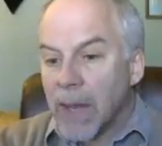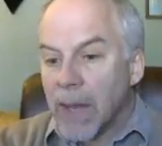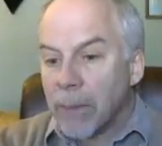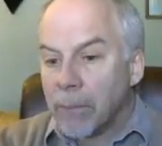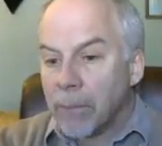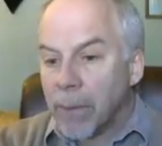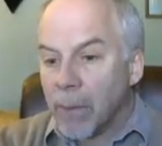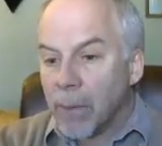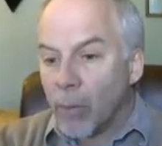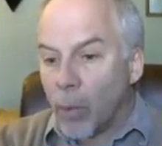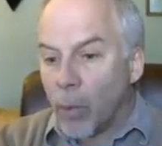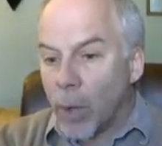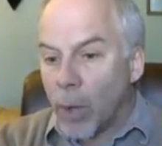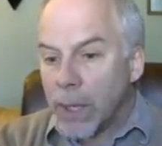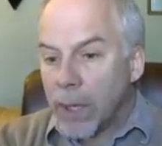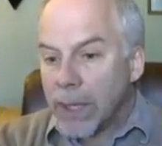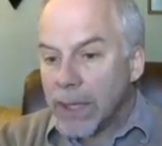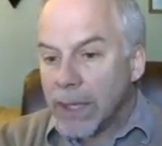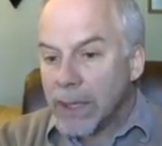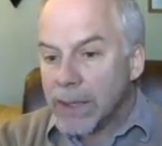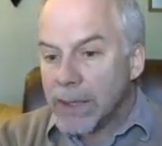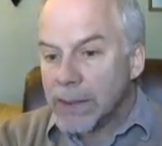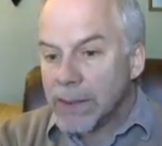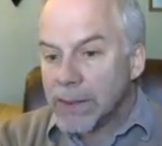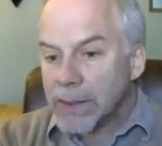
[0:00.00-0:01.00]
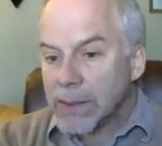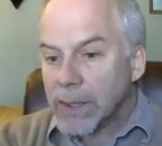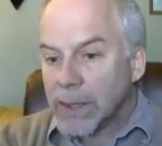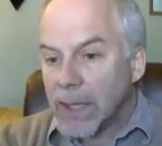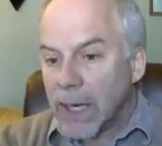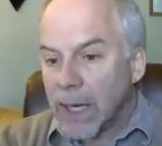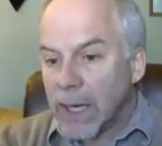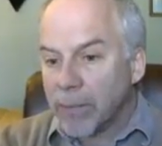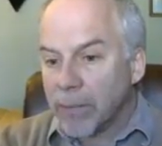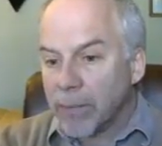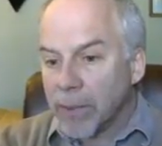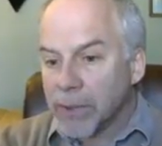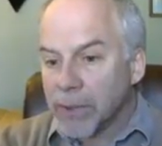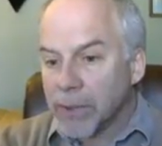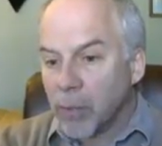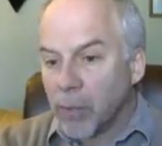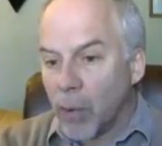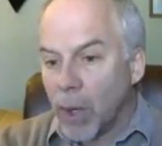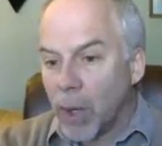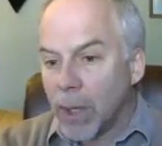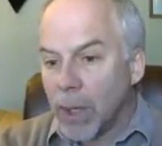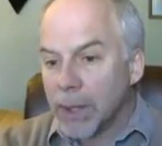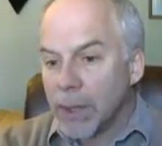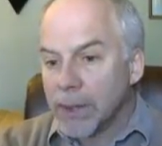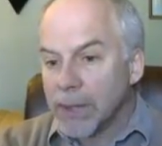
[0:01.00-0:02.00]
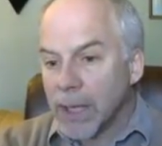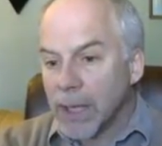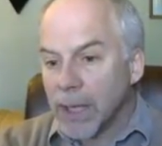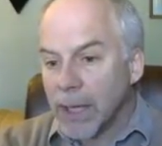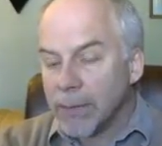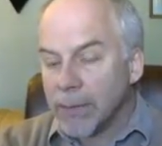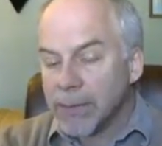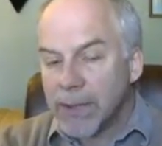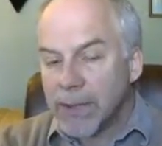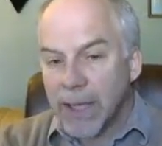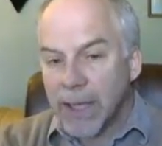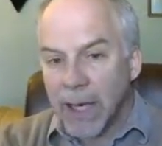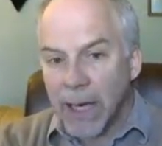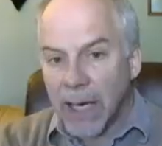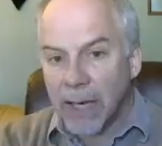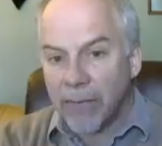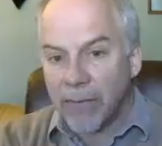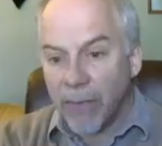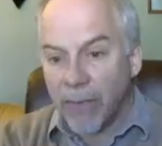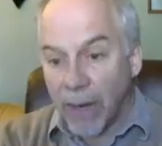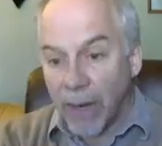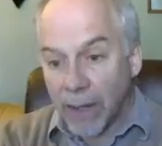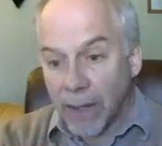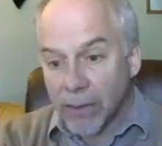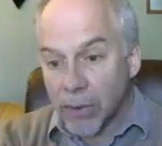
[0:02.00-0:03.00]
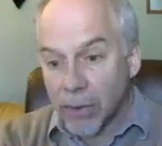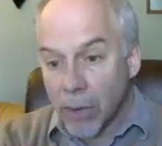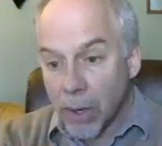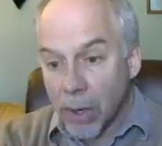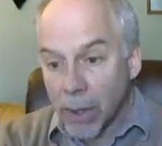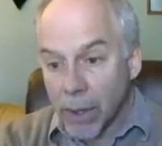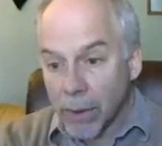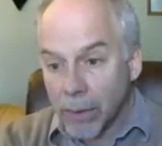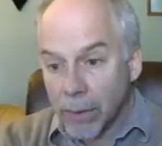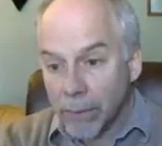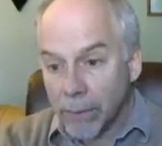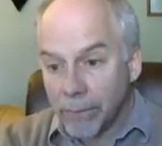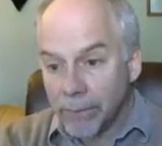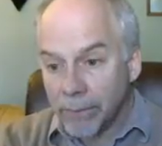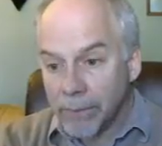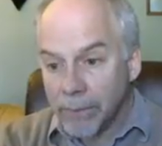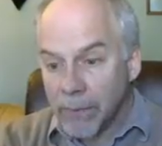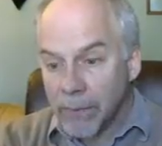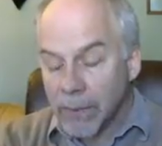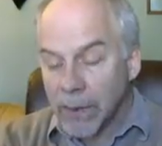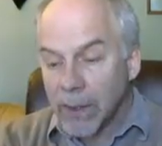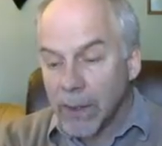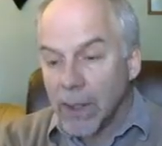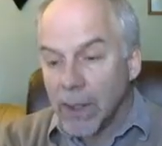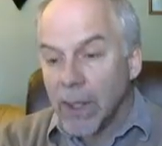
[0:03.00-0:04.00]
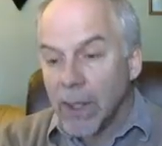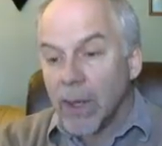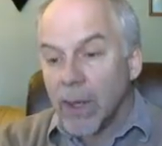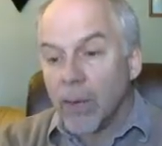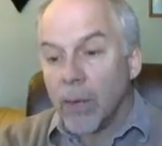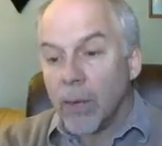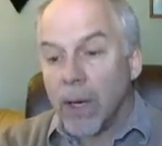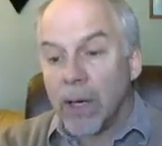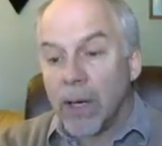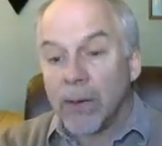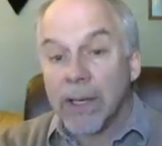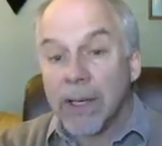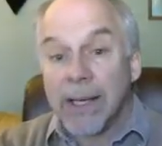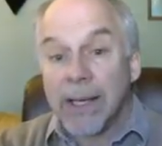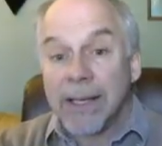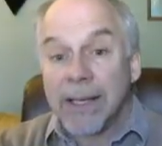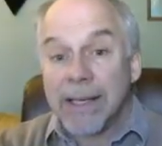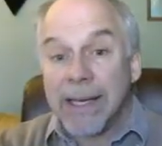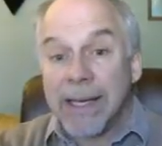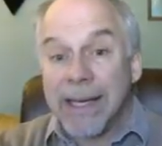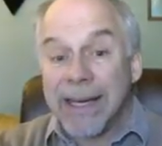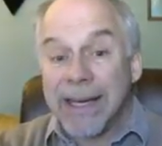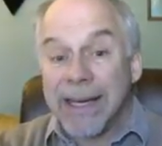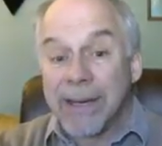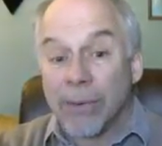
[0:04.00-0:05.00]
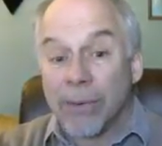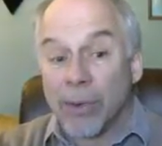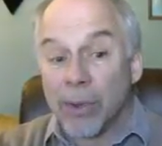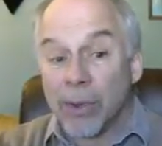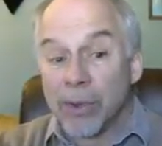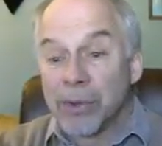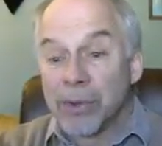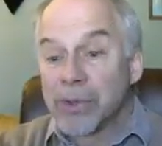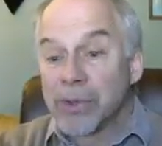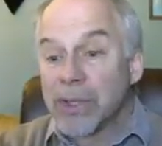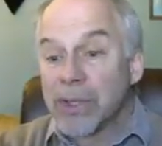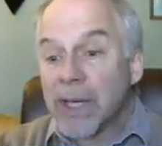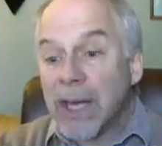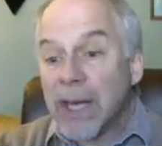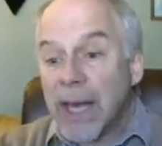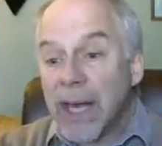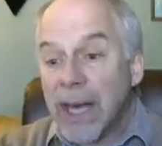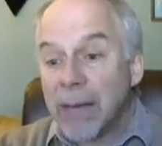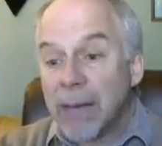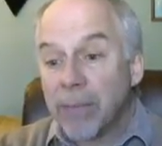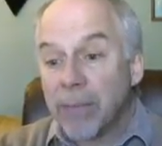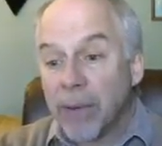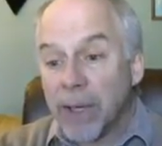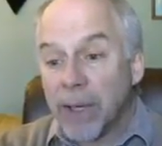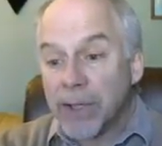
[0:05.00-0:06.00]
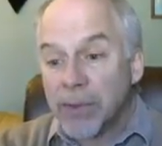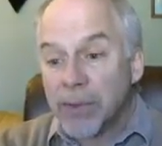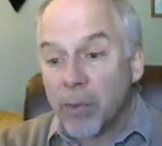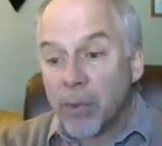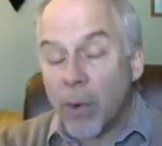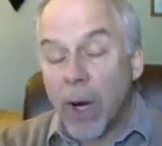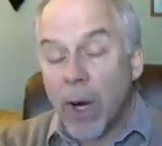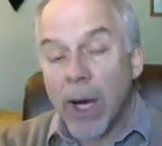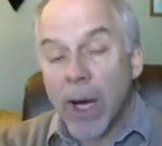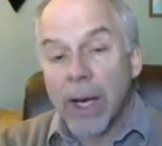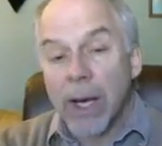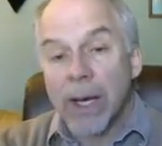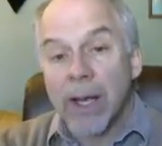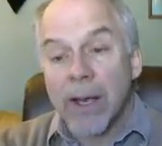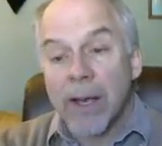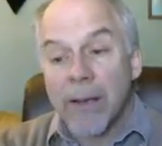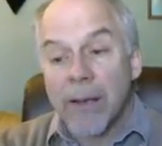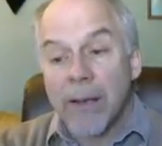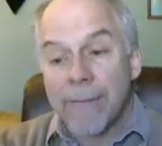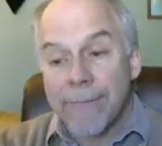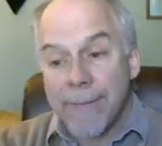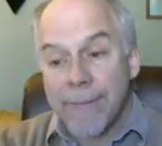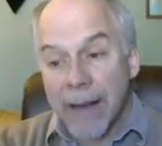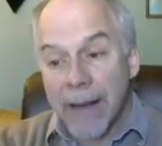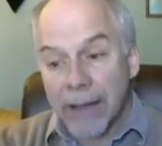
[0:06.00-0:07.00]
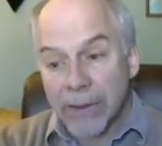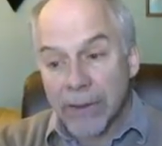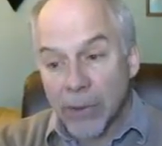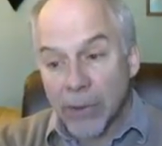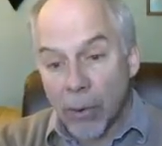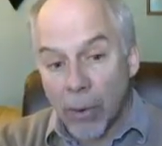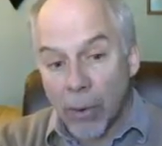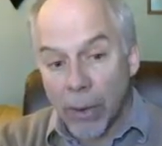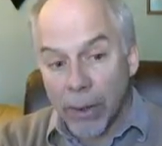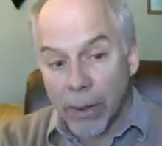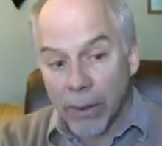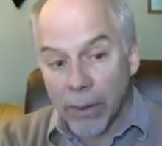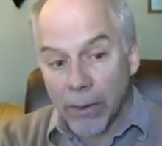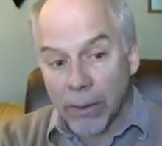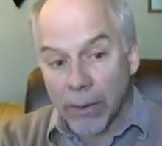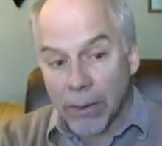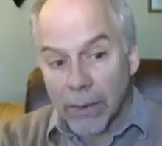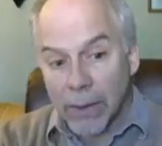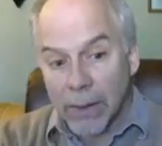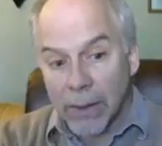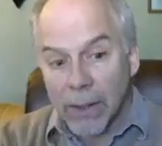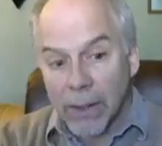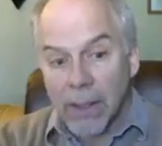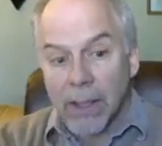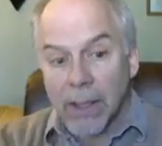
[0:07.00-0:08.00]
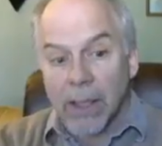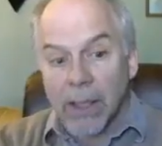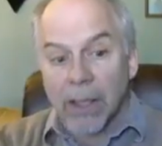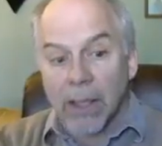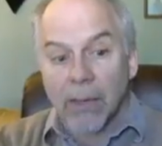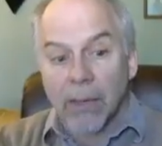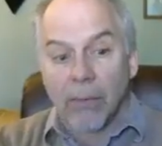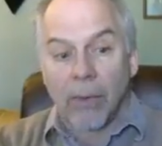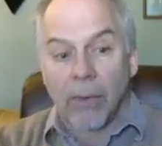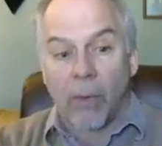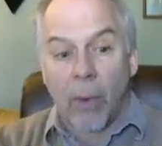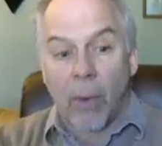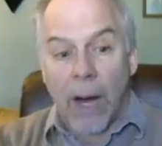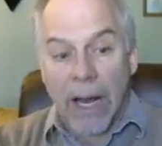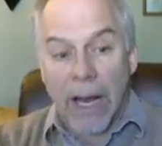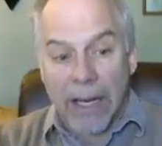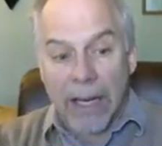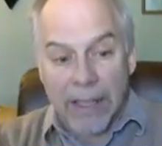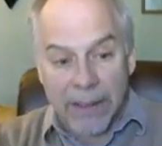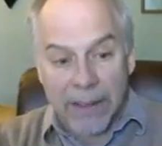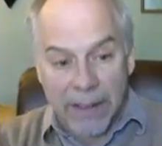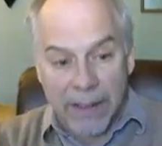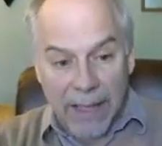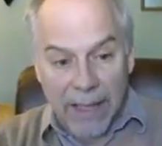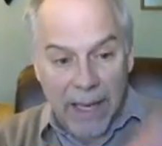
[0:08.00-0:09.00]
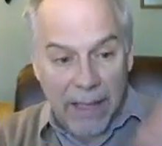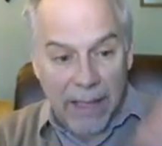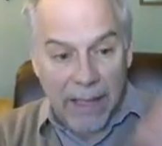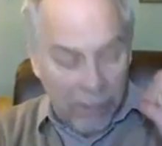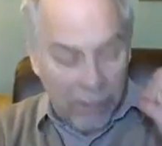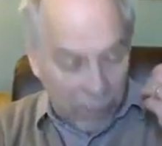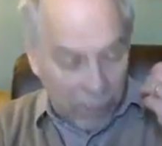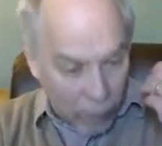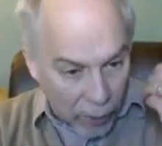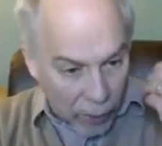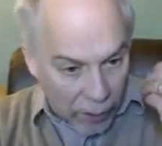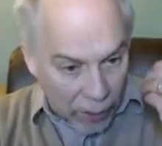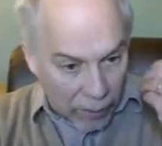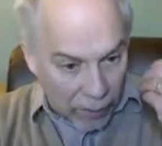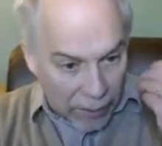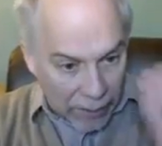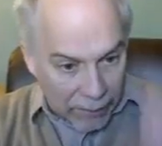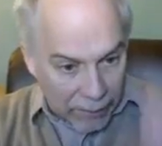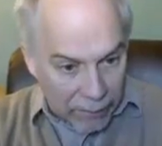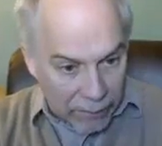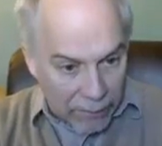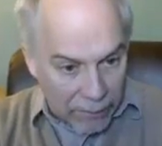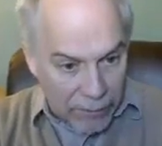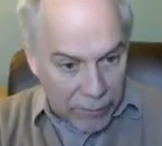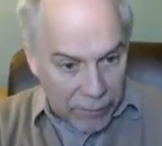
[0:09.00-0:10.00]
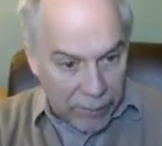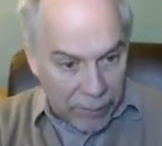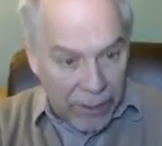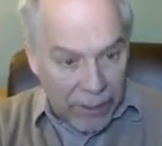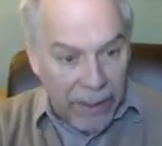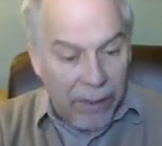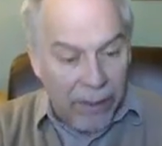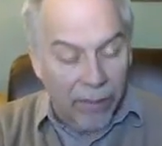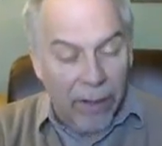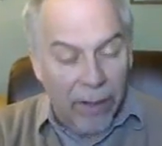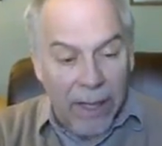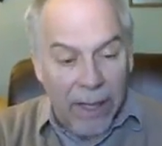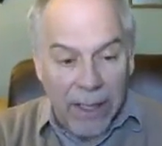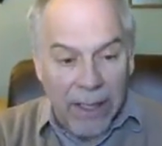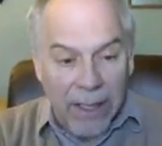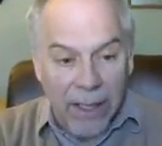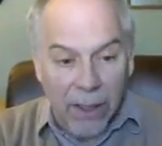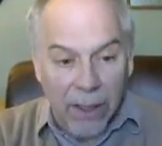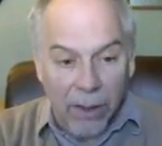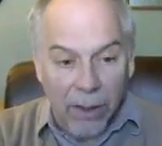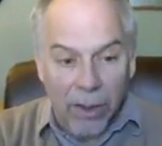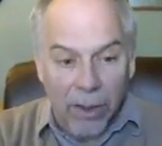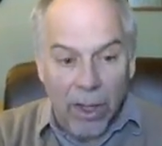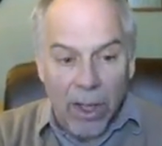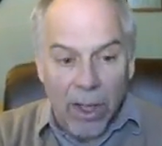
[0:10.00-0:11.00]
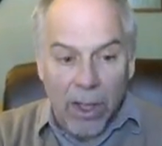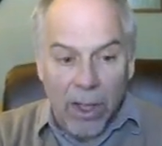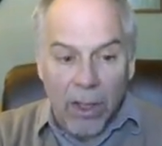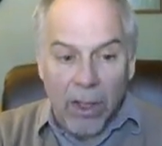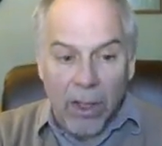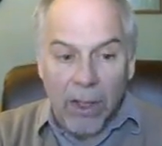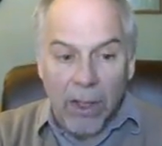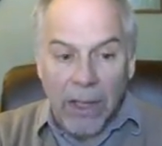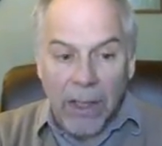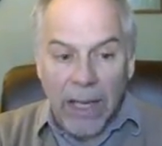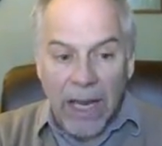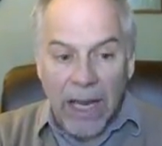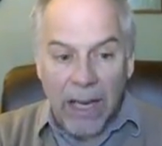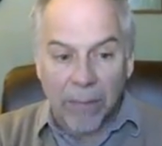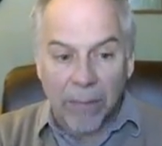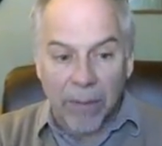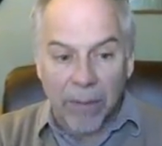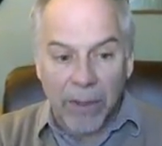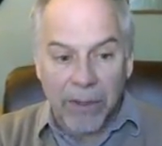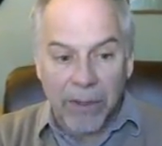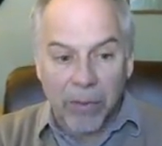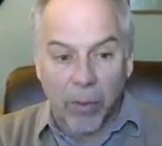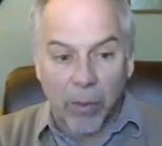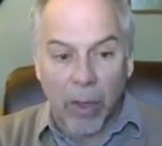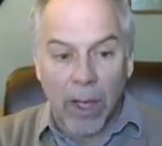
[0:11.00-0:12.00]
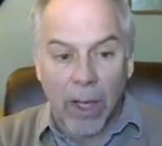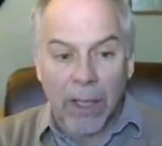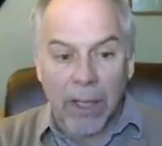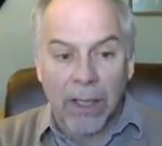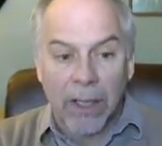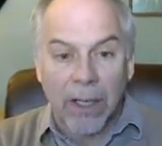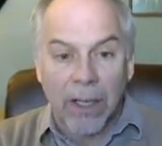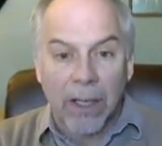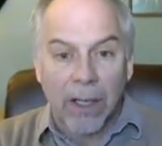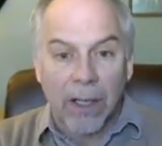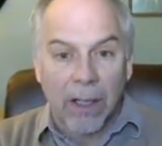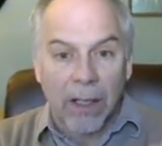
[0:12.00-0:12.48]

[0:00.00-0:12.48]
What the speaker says: But what is k plus 1 times k factorial? Well, it equals k plus 1 factorial. Well, why is that? Well, I explained it right here. K plus 1